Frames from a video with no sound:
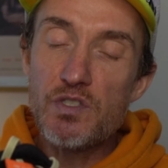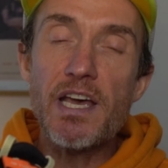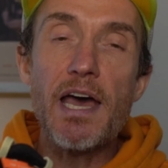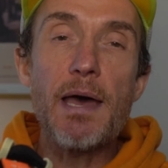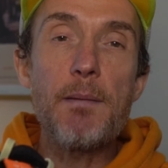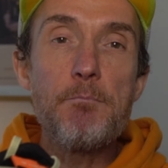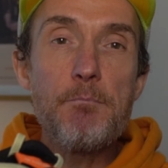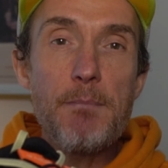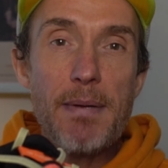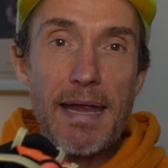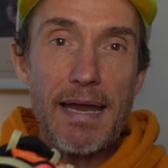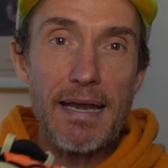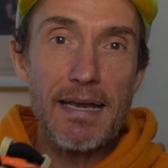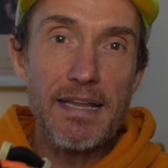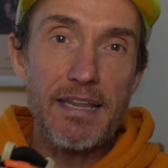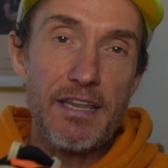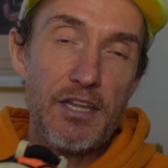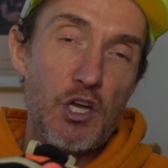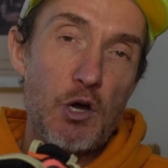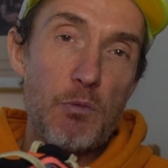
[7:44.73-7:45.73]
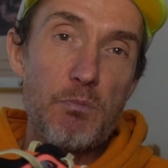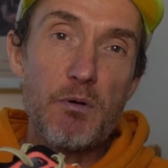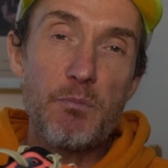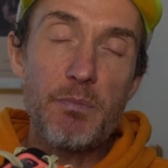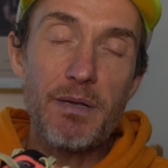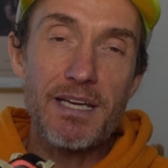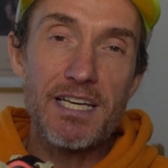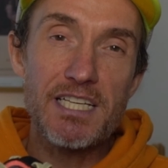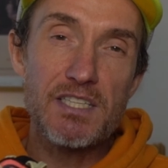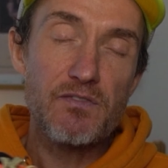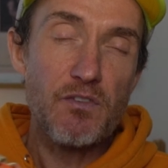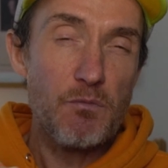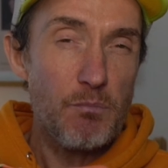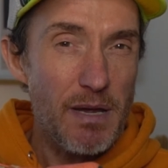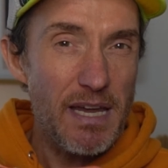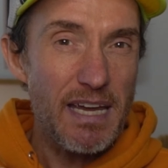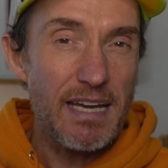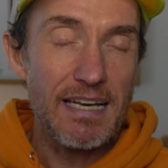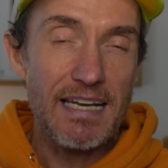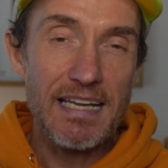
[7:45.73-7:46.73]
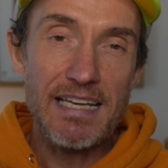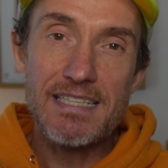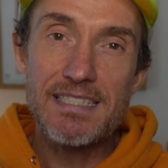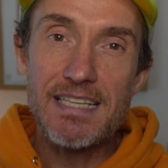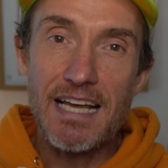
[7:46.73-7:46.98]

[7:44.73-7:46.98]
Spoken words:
and mainly the upper, because for me at least